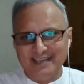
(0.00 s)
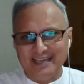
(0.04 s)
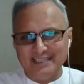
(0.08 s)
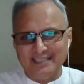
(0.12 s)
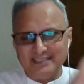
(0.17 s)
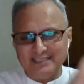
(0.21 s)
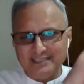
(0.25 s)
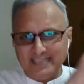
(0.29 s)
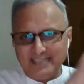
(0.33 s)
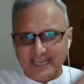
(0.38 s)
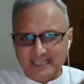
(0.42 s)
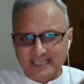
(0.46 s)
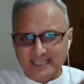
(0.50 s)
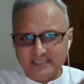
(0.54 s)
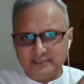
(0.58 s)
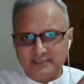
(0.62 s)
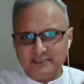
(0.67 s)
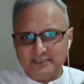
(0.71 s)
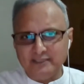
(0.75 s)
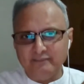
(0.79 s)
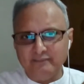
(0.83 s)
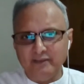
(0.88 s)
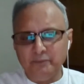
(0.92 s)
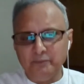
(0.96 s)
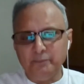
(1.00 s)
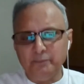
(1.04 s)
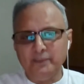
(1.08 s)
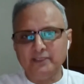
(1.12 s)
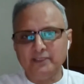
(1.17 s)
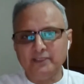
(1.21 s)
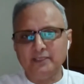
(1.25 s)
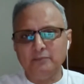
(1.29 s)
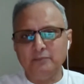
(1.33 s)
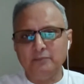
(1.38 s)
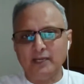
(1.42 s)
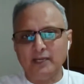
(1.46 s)
And that
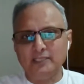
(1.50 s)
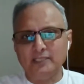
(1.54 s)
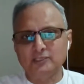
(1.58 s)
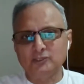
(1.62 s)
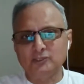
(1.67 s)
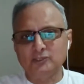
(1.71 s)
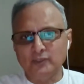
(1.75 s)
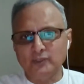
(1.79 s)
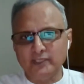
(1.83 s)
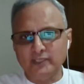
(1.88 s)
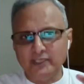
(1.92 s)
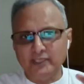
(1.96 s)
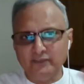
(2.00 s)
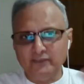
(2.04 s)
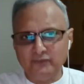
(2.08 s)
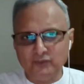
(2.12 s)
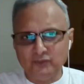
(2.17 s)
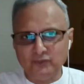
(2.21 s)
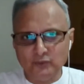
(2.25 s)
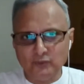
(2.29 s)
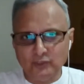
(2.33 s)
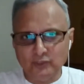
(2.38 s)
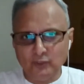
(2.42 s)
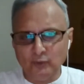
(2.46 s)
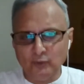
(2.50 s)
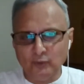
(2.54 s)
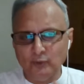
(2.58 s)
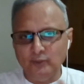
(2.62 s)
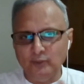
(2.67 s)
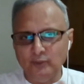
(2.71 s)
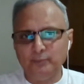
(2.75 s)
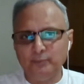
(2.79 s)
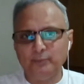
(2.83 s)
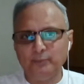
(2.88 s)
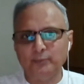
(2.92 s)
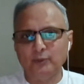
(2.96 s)
developmental milestone gives you the
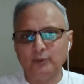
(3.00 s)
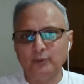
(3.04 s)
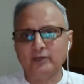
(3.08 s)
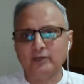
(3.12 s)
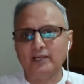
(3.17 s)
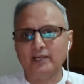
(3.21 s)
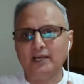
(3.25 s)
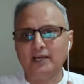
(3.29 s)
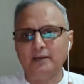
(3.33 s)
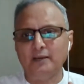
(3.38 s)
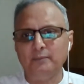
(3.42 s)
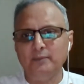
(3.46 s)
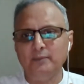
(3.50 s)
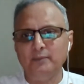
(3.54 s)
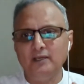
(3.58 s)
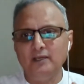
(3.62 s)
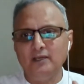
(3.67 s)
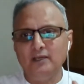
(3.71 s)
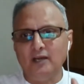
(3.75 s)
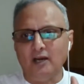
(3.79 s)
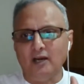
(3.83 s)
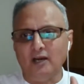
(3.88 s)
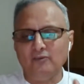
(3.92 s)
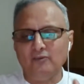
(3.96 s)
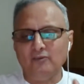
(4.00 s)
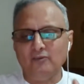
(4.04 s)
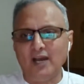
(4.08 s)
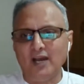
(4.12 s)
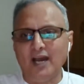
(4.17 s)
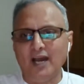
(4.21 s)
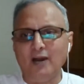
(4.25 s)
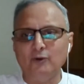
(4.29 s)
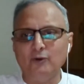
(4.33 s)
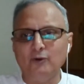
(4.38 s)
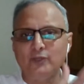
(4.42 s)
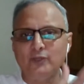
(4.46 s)
whole program of
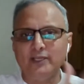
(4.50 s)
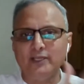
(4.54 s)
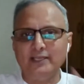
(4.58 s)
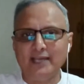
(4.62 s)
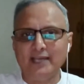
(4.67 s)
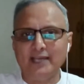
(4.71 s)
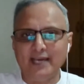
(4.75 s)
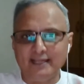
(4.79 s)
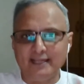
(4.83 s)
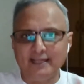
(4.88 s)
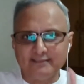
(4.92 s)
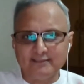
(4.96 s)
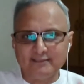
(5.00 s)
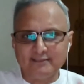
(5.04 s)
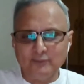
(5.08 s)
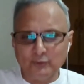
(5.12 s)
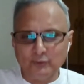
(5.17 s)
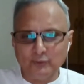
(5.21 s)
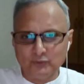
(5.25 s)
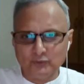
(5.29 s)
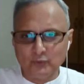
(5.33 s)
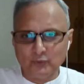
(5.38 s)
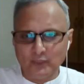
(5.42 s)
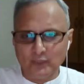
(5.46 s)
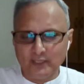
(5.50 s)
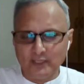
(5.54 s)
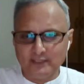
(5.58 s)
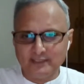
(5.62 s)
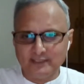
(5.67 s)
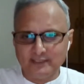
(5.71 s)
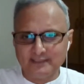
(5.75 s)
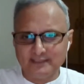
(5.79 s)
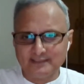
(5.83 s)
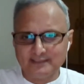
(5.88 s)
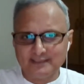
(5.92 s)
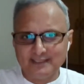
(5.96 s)
how to enhance those
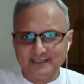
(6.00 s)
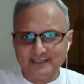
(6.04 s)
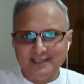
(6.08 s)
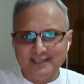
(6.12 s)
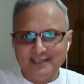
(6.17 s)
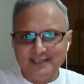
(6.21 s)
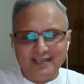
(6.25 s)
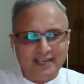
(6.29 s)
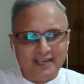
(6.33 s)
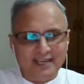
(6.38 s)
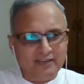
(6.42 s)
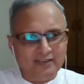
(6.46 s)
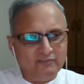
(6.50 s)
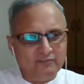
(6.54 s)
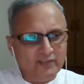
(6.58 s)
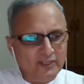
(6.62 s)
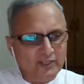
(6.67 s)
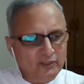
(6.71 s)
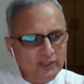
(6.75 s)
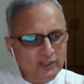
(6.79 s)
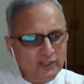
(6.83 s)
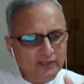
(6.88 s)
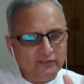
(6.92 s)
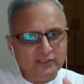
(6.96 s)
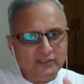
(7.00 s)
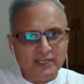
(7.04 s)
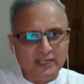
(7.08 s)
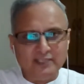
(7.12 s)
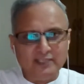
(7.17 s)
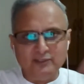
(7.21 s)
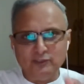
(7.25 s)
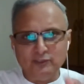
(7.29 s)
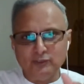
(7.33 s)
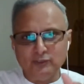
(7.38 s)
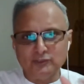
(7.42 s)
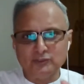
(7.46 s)
qualities. And when you have
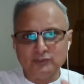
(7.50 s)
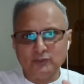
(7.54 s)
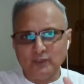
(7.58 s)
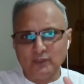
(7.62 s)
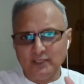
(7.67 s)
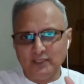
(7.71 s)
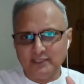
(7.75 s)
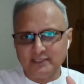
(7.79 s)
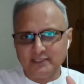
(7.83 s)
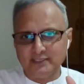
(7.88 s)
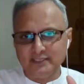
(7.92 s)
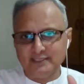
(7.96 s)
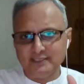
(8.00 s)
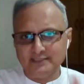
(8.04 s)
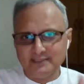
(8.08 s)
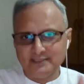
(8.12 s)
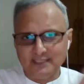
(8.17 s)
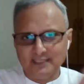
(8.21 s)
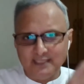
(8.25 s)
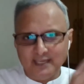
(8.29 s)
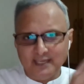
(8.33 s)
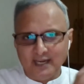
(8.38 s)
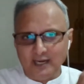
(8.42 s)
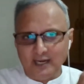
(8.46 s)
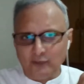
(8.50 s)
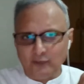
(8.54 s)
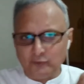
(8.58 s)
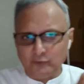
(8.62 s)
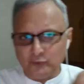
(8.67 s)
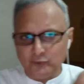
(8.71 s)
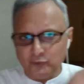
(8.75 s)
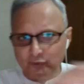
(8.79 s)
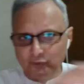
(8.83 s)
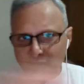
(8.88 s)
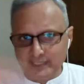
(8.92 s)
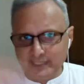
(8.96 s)
done those qualities, how
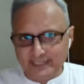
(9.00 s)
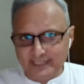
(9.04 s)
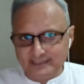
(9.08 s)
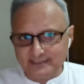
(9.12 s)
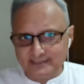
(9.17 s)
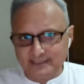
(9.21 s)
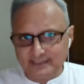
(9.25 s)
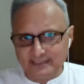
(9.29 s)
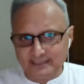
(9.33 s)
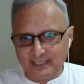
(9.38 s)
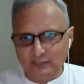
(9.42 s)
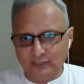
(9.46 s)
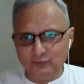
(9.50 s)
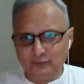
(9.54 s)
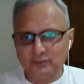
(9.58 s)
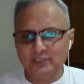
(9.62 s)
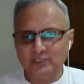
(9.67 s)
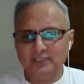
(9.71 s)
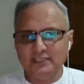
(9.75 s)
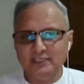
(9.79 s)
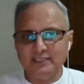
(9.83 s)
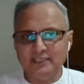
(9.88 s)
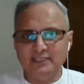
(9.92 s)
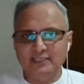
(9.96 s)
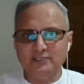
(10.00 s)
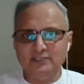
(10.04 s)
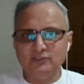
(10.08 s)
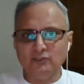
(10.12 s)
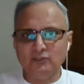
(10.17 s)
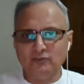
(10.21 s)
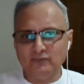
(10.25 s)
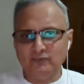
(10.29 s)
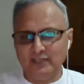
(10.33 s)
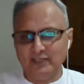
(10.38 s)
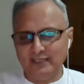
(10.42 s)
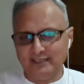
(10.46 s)
do you test it out is
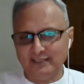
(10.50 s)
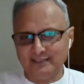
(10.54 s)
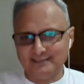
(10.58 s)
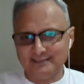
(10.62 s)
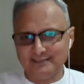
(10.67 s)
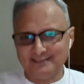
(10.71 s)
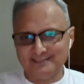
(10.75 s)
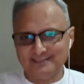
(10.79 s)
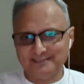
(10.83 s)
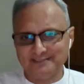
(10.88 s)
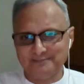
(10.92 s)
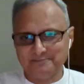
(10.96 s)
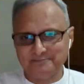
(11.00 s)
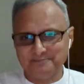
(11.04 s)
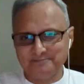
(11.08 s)
your wellness.